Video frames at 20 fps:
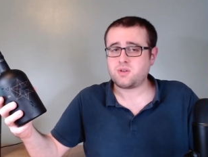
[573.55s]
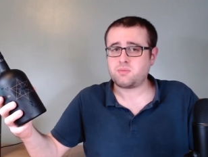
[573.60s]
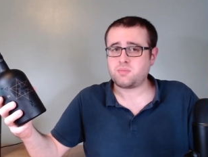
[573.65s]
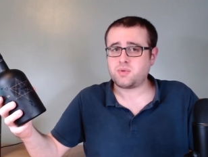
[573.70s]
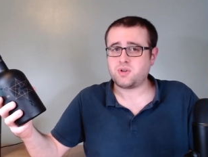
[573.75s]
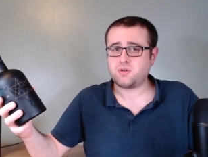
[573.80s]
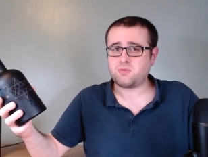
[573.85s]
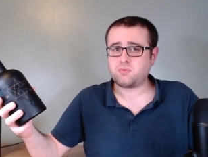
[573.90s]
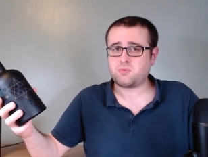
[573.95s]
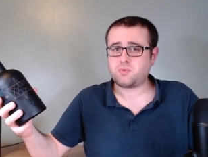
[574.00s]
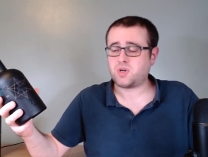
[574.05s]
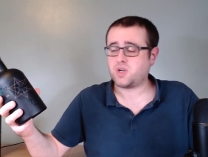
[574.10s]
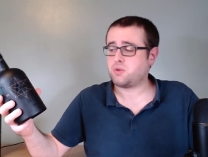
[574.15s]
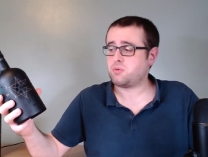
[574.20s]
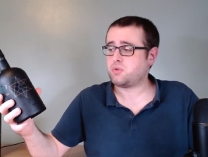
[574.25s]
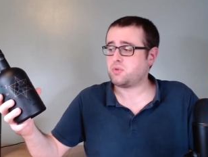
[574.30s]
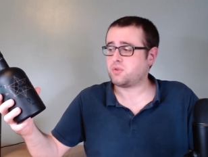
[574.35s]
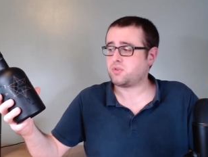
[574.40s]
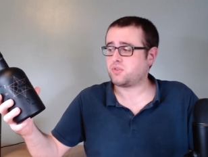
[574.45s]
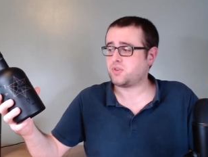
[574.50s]
But what I
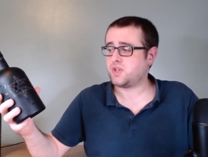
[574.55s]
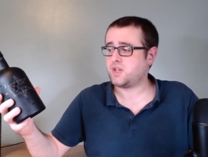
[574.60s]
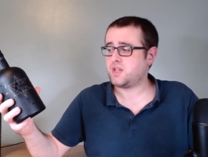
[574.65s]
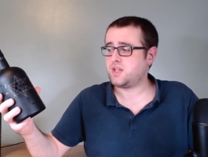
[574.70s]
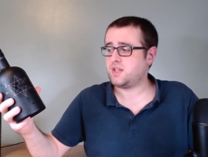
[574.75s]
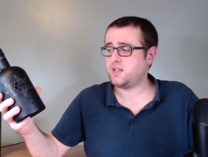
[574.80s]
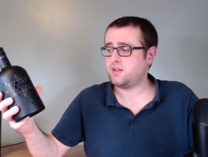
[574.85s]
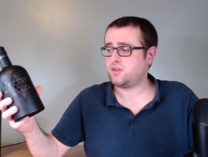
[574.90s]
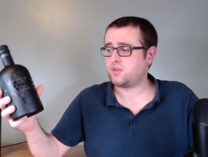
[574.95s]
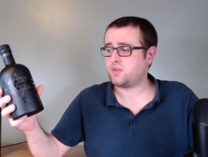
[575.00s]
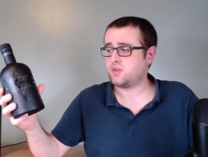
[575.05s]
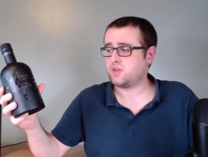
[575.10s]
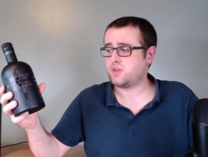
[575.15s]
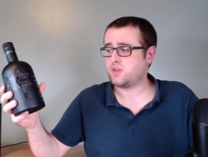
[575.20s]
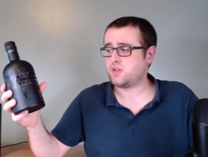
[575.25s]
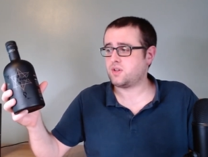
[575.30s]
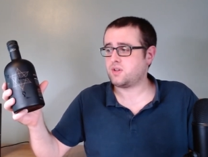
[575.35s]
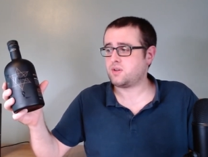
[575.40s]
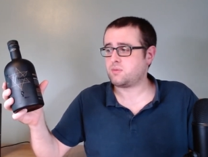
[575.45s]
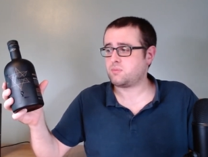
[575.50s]
will say is that
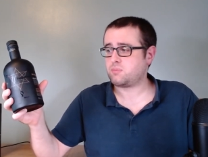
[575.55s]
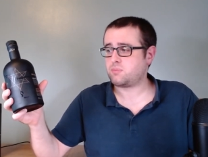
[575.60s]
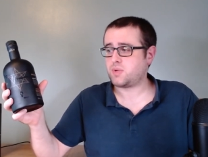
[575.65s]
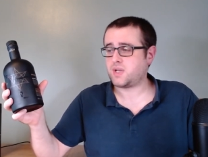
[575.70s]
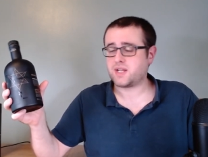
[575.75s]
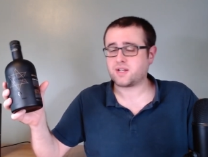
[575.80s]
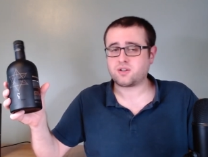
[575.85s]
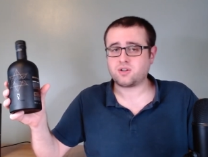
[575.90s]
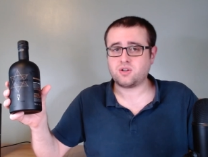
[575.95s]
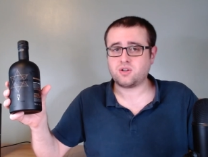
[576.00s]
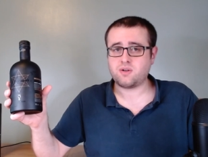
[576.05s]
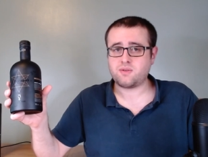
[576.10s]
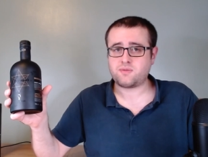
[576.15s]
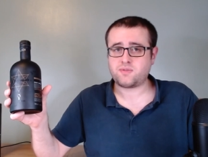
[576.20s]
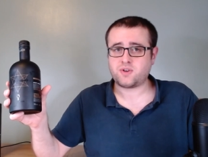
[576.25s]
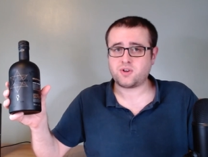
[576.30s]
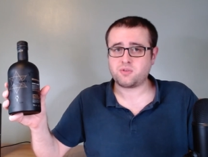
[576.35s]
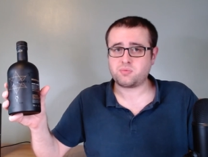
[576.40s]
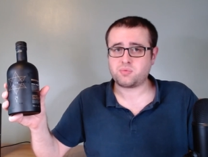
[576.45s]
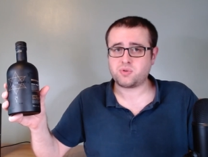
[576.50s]
the Black Art
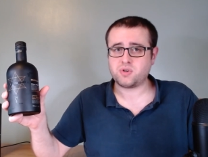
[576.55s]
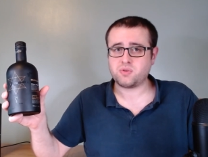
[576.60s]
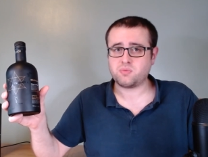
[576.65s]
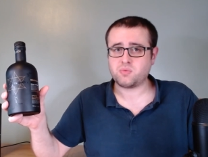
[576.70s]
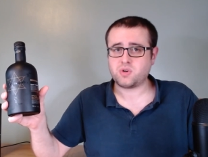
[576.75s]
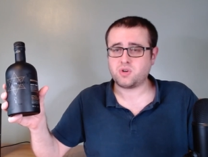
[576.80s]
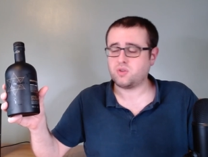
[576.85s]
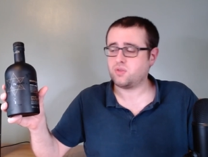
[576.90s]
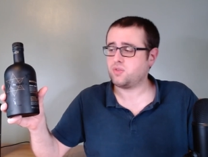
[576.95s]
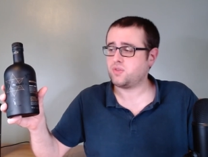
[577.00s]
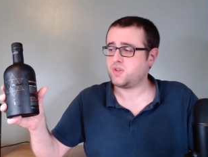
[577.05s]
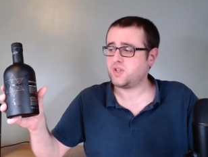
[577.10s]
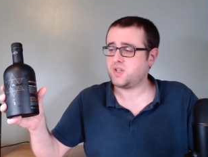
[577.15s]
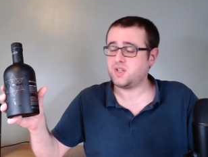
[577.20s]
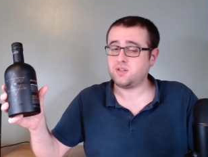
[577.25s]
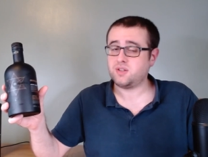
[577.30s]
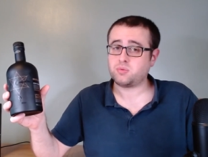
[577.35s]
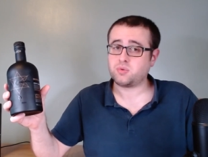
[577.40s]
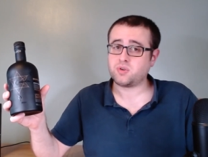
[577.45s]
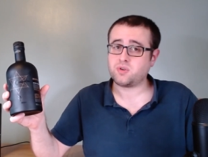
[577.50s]
5.1
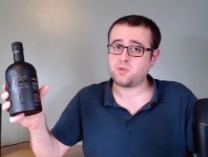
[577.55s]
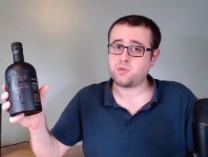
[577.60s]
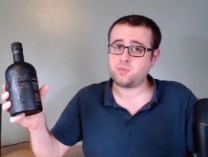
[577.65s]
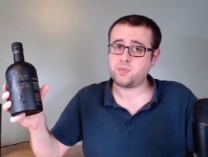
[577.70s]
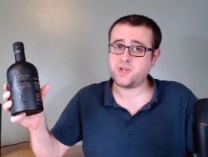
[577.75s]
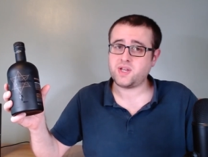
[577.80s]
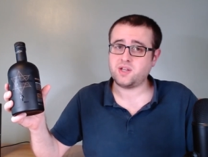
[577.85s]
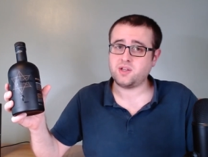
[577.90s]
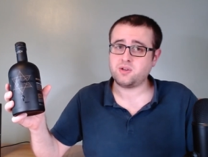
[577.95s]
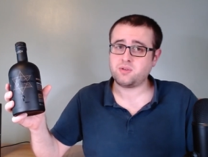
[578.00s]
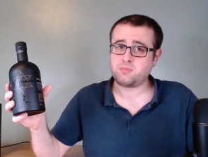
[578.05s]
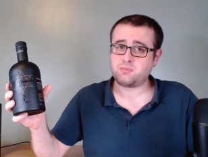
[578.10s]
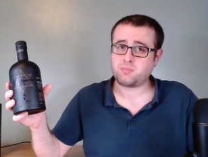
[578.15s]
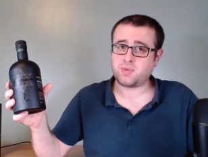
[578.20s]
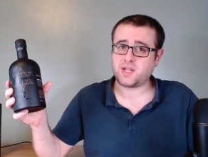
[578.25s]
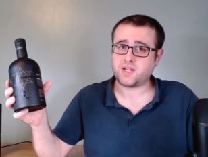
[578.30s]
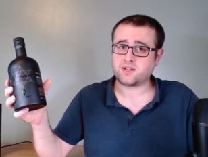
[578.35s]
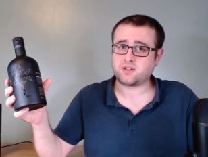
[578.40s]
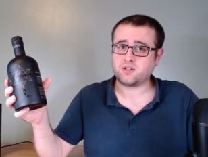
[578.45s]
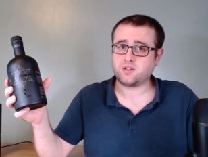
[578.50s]
is one of the better
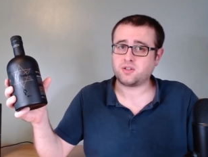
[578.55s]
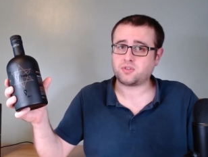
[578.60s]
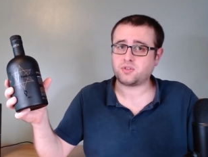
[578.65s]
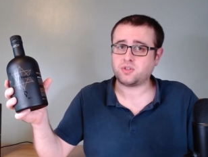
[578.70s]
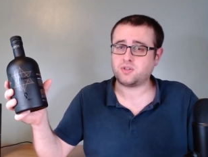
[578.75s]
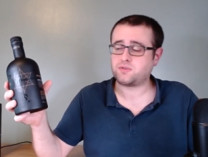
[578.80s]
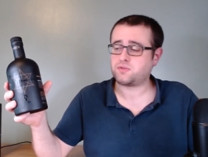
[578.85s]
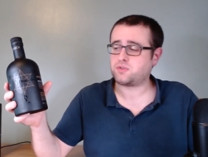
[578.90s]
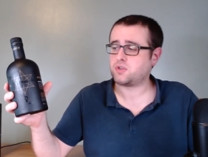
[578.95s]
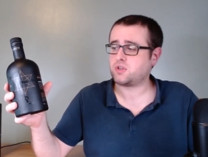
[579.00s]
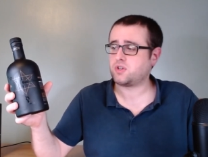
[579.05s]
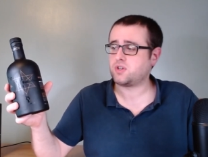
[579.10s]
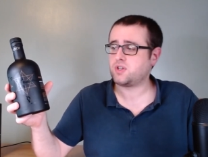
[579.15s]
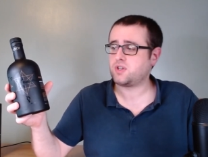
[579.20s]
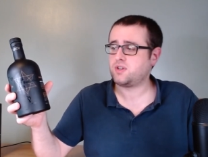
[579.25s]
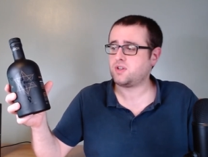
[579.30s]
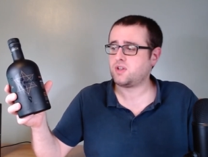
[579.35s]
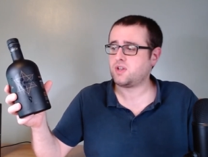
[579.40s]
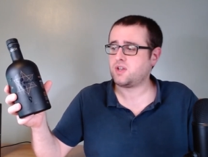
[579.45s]
Black Arts that I've tried.